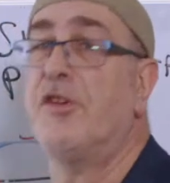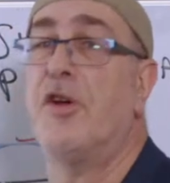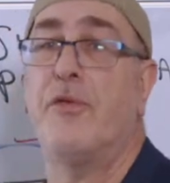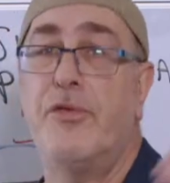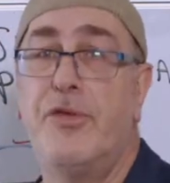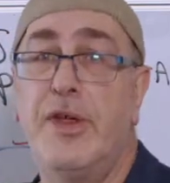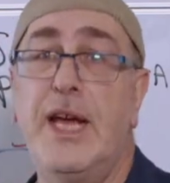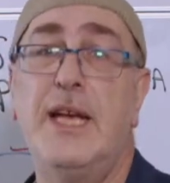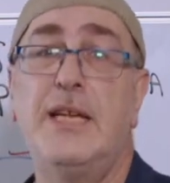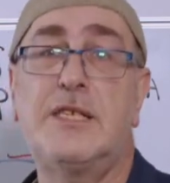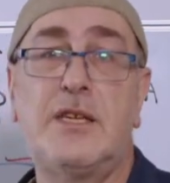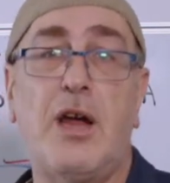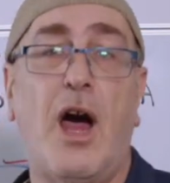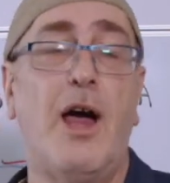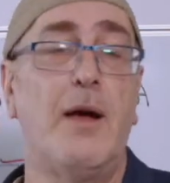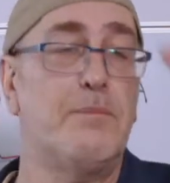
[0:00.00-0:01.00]
of these
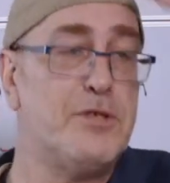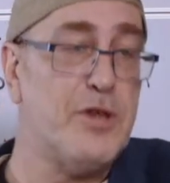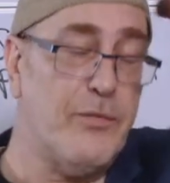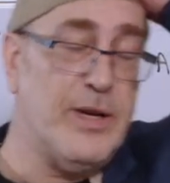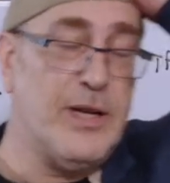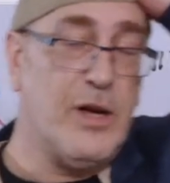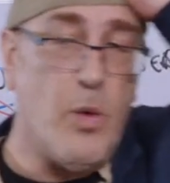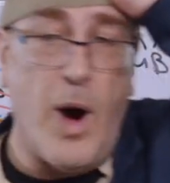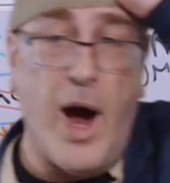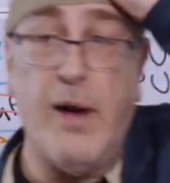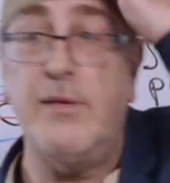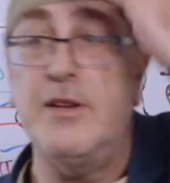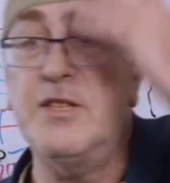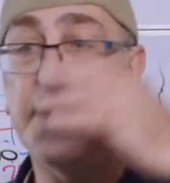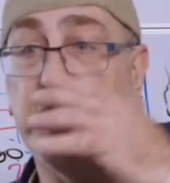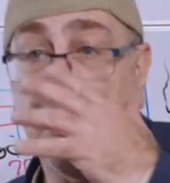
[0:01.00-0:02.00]
types of
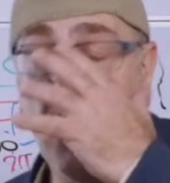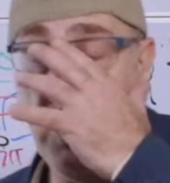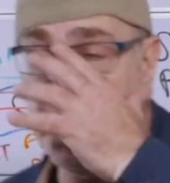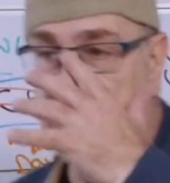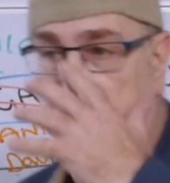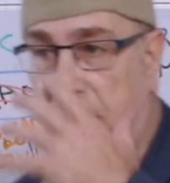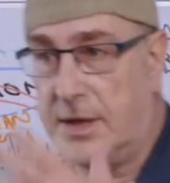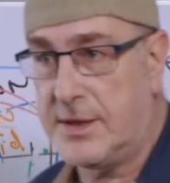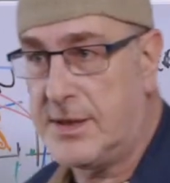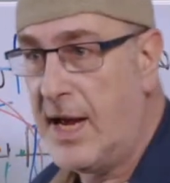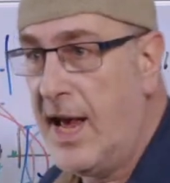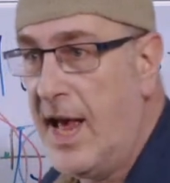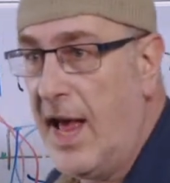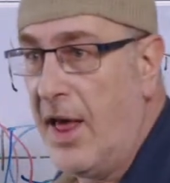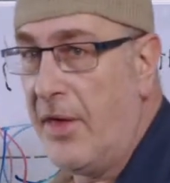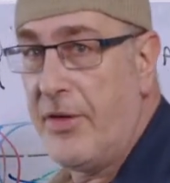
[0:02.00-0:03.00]
inquiries and questions,
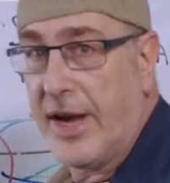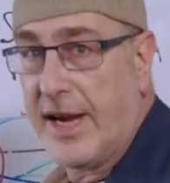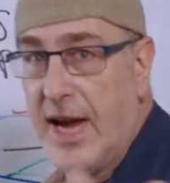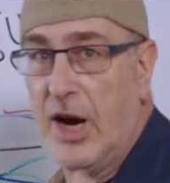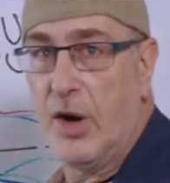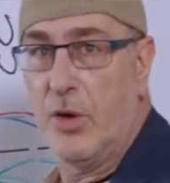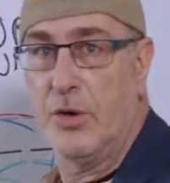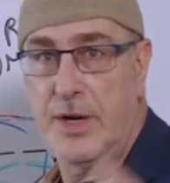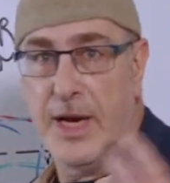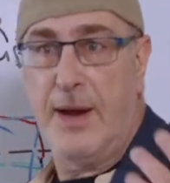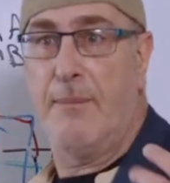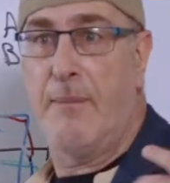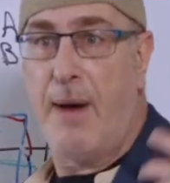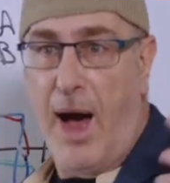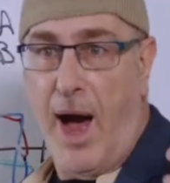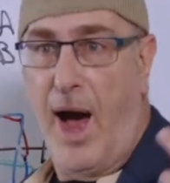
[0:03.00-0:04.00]
the
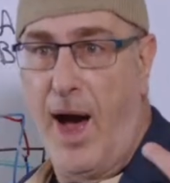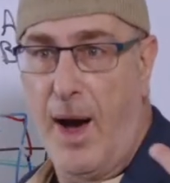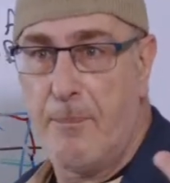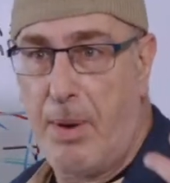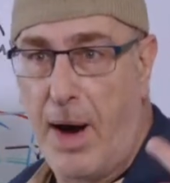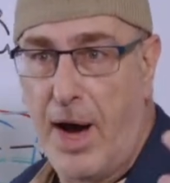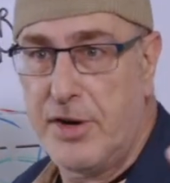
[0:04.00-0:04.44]
Geonim are by